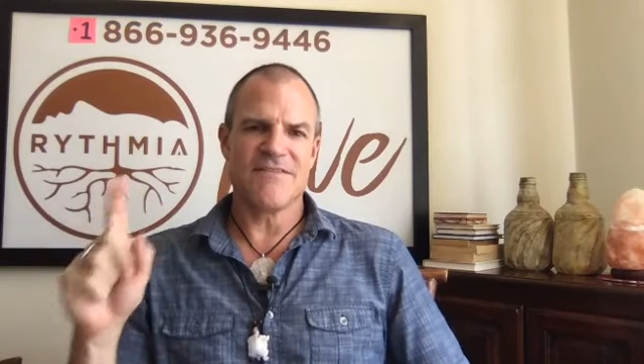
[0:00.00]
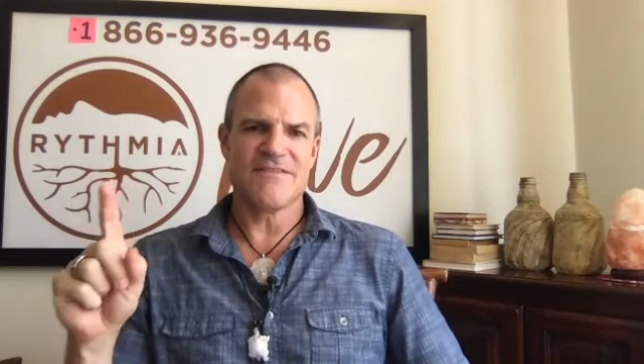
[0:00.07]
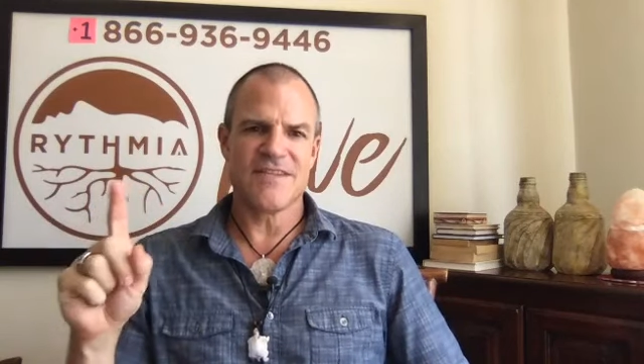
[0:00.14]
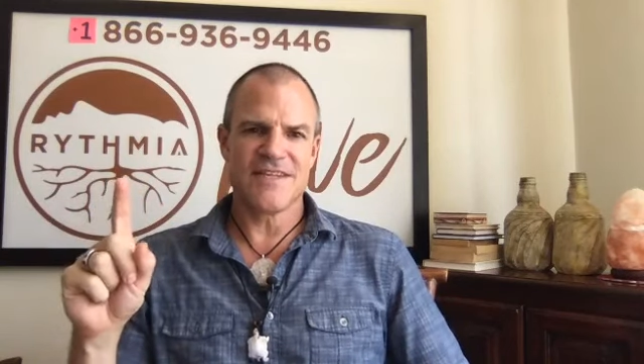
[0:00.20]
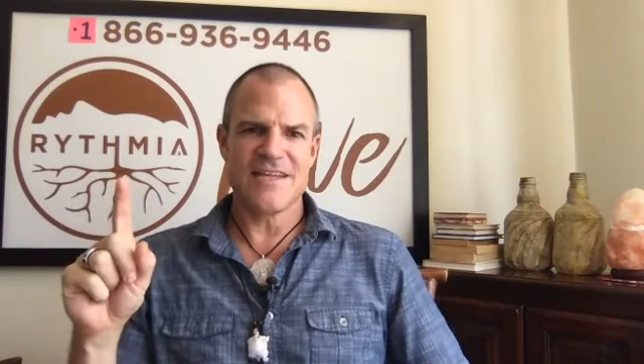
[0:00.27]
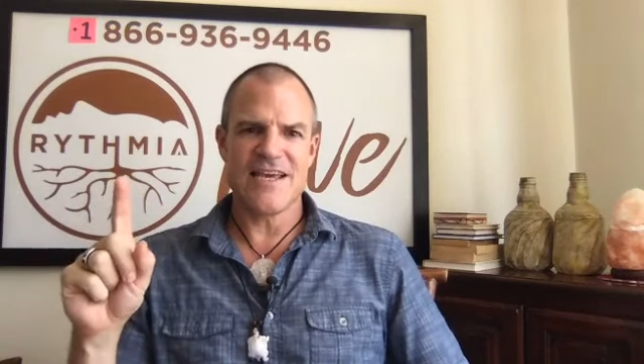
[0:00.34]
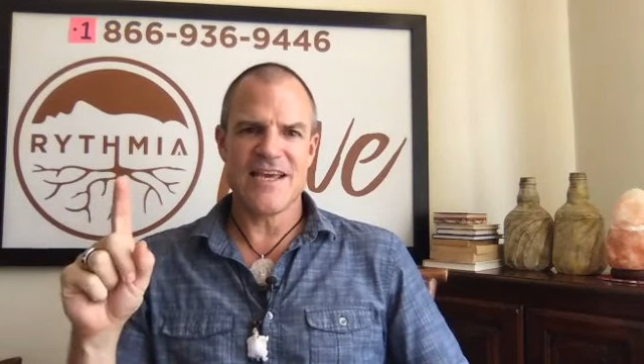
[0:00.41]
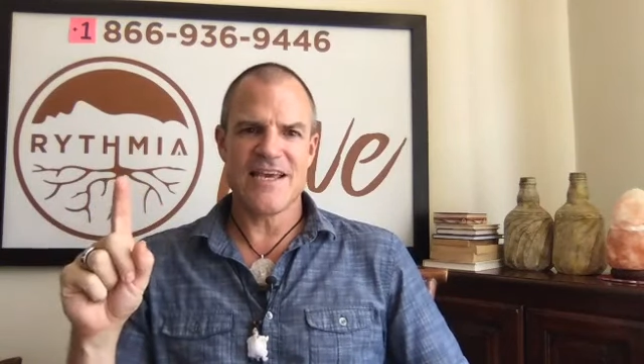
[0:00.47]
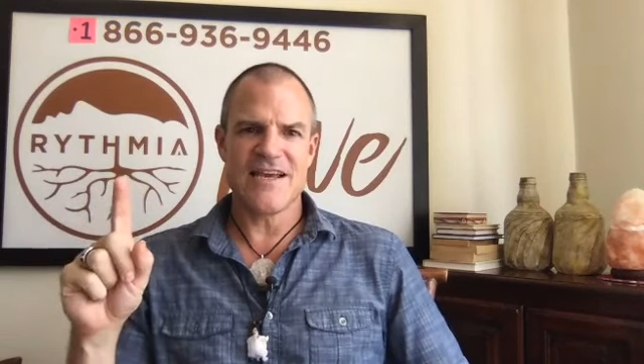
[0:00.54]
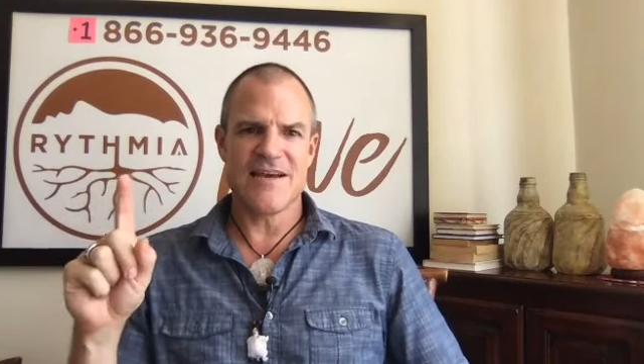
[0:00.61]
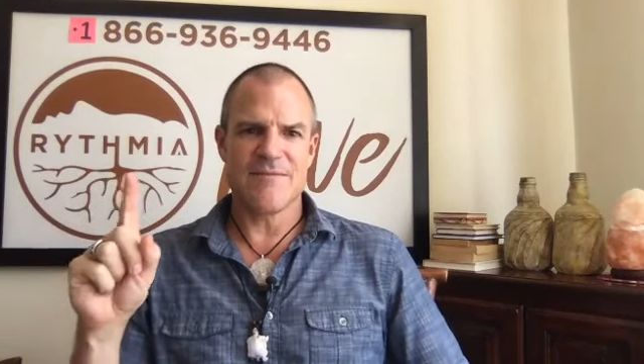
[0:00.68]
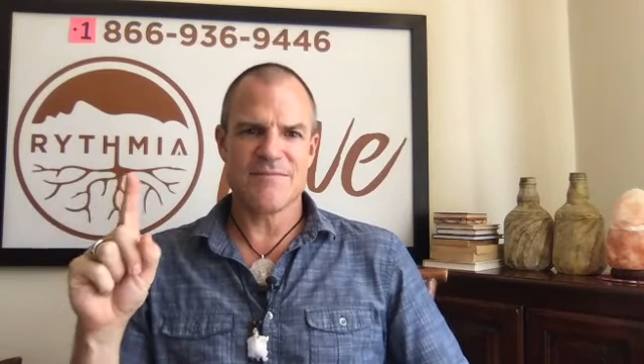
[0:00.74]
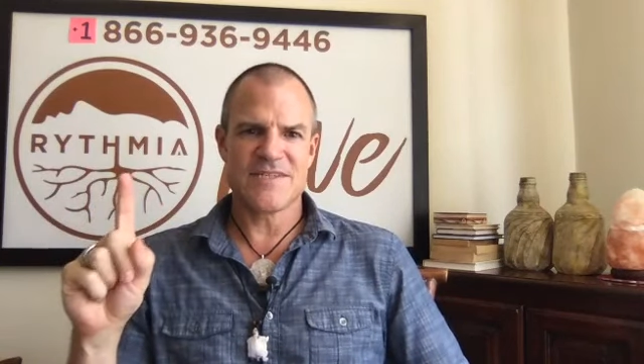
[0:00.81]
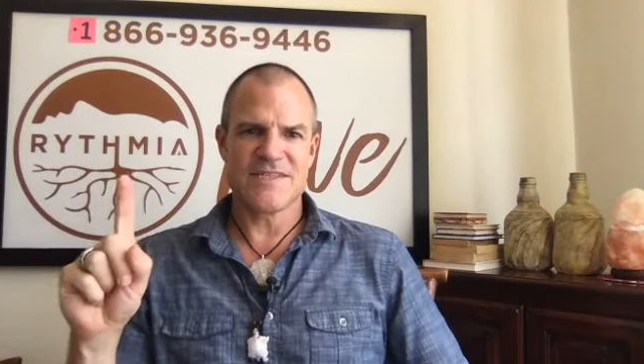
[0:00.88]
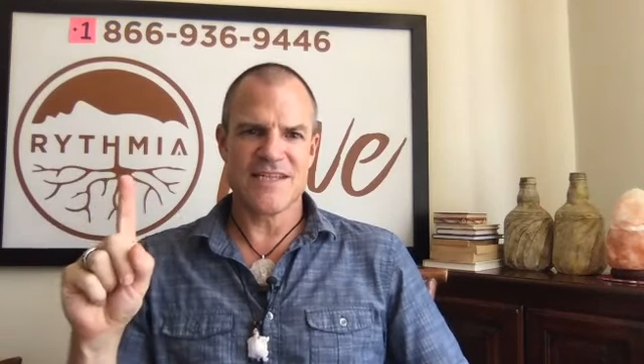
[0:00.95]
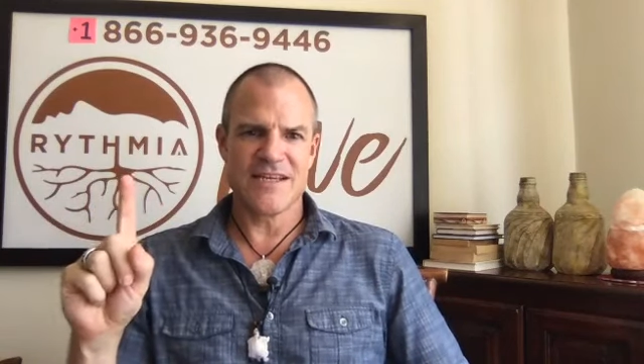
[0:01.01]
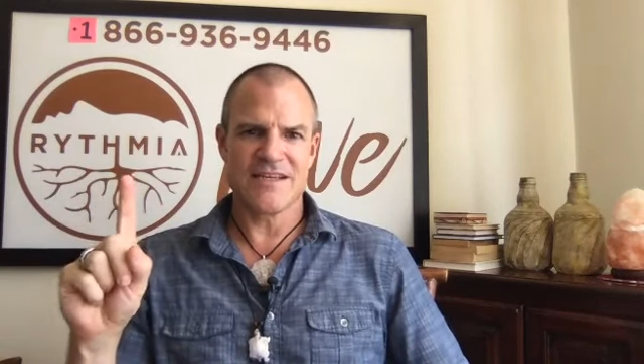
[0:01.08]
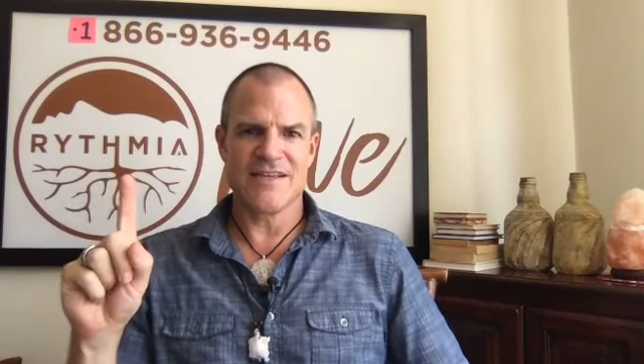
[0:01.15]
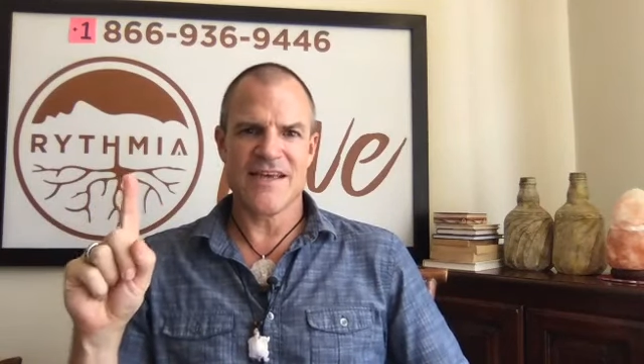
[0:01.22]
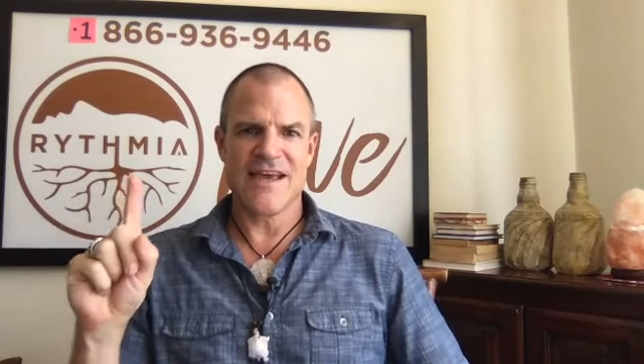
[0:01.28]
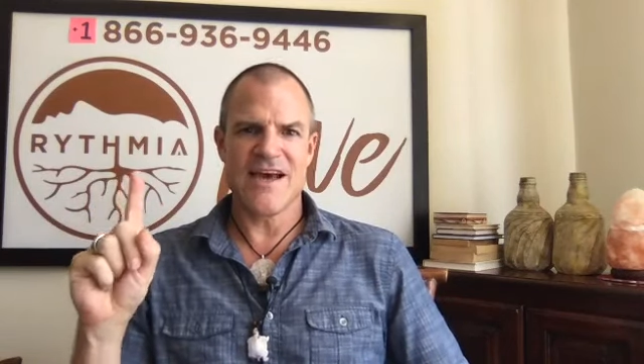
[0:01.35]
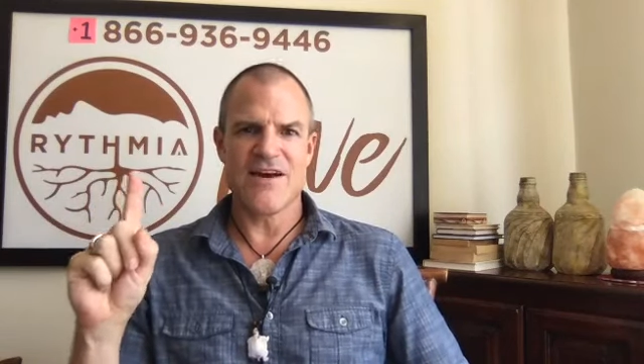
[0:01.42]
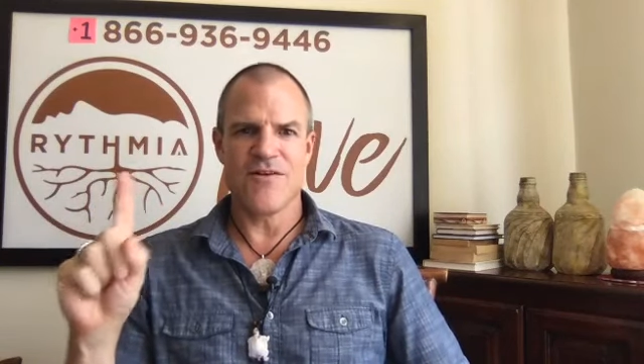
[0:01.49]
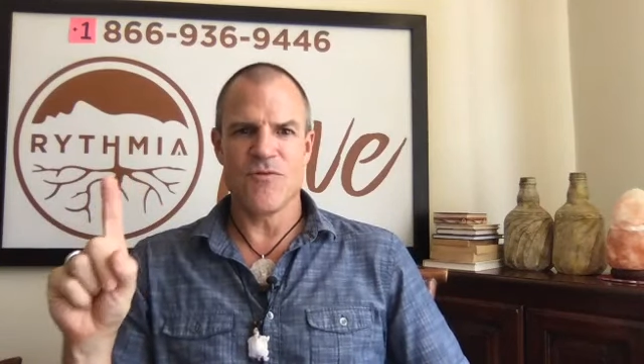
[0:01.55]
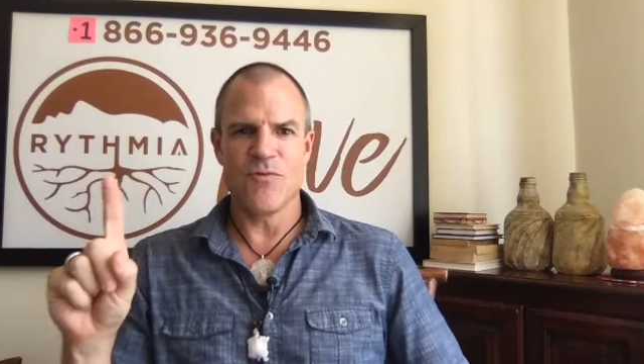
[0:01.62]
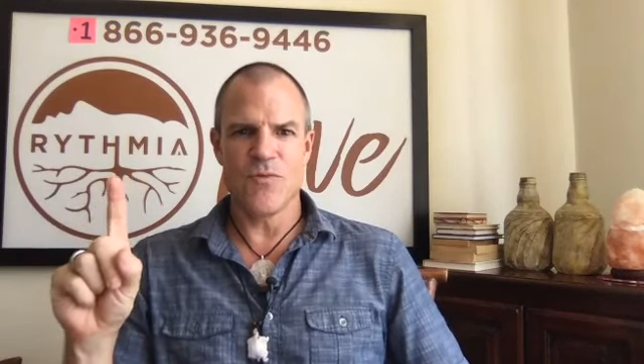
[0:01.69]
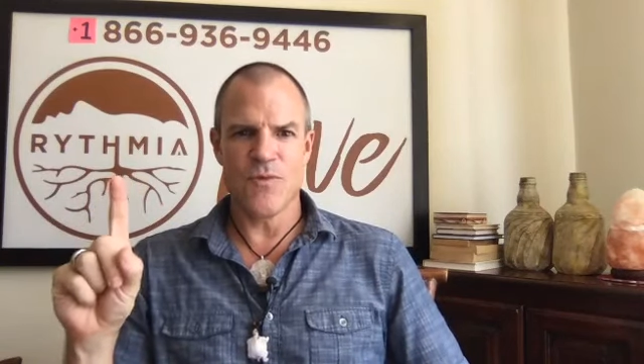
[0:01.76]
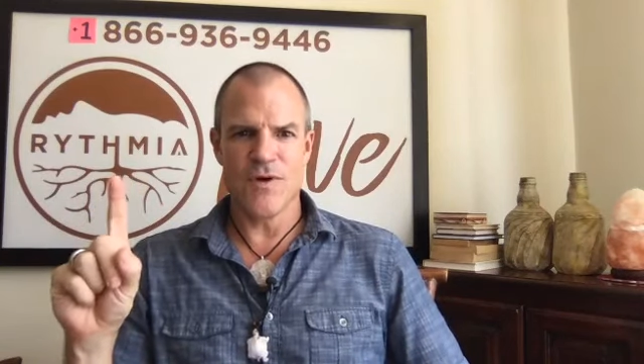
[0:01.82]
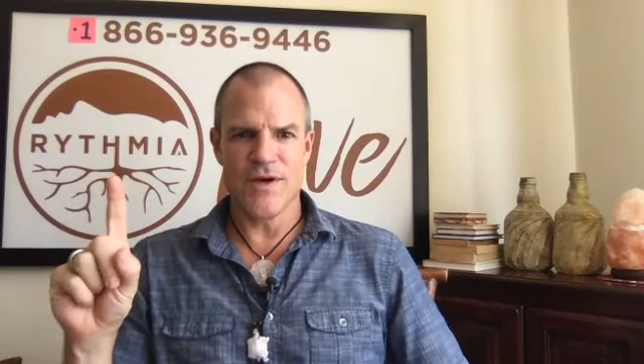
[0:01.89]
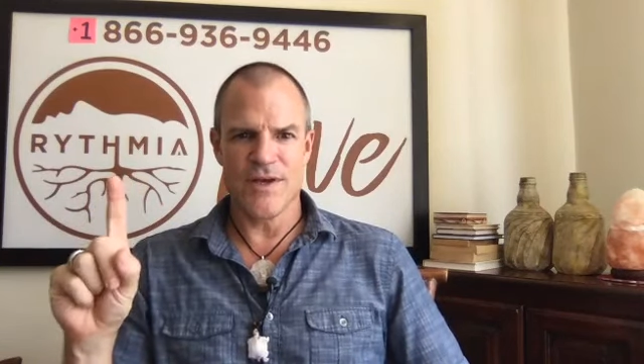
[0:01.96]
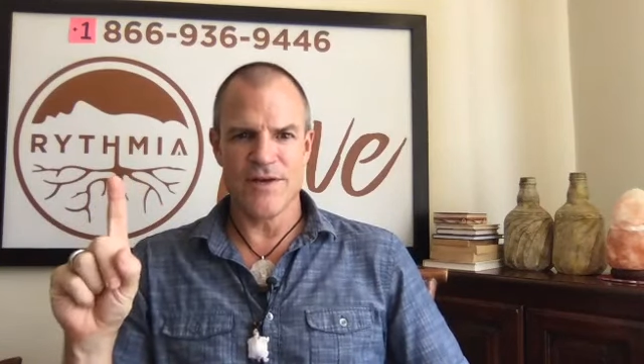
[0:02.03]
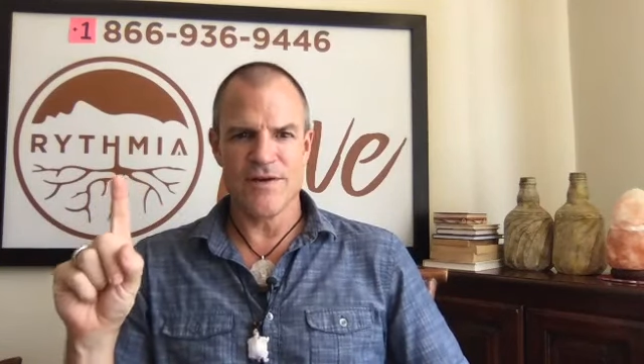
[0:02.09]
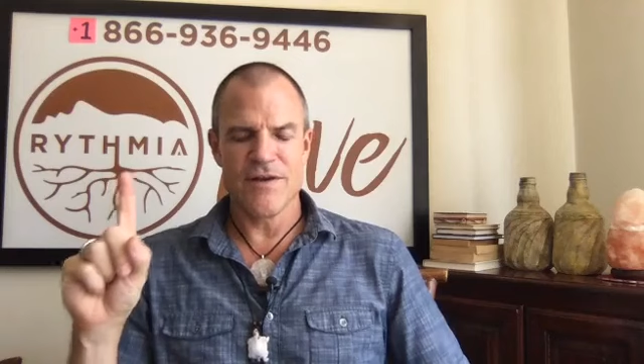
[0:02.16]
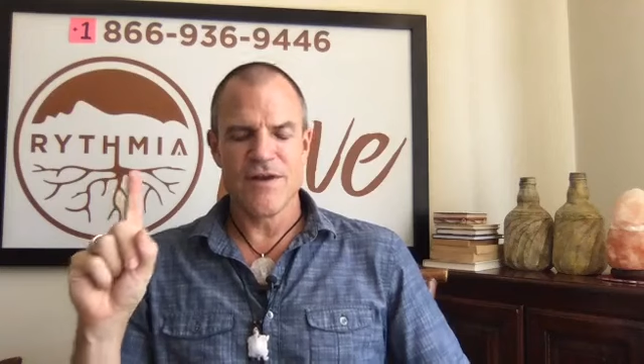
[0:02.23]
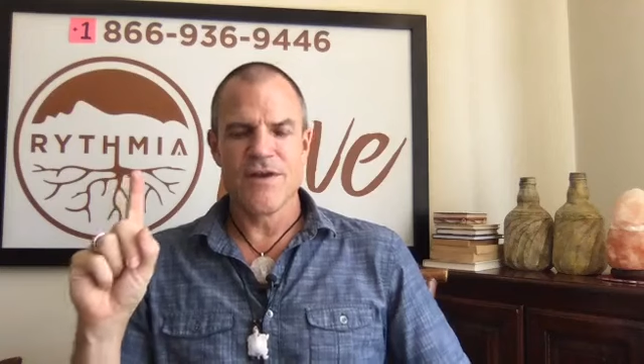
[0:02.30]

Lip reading: Today, I'm singling out one,